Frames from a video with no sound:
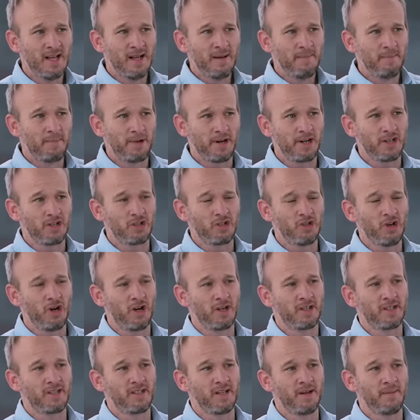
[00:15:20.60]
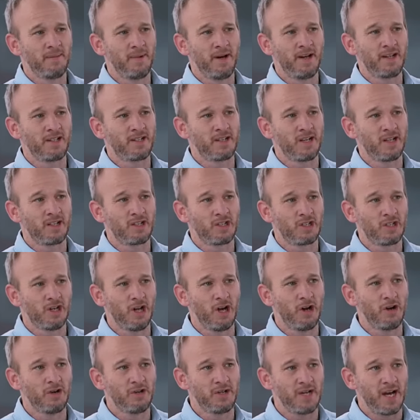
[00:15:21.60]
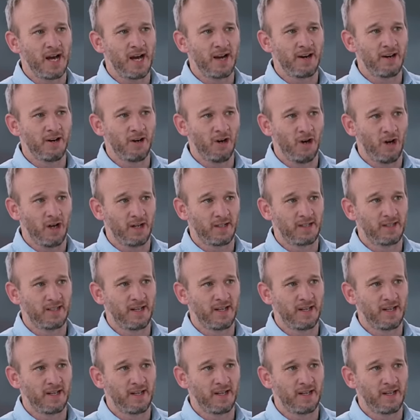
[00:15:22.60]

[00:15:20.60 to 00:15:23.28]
But it's, not, um, it's, it's slowed down a lot.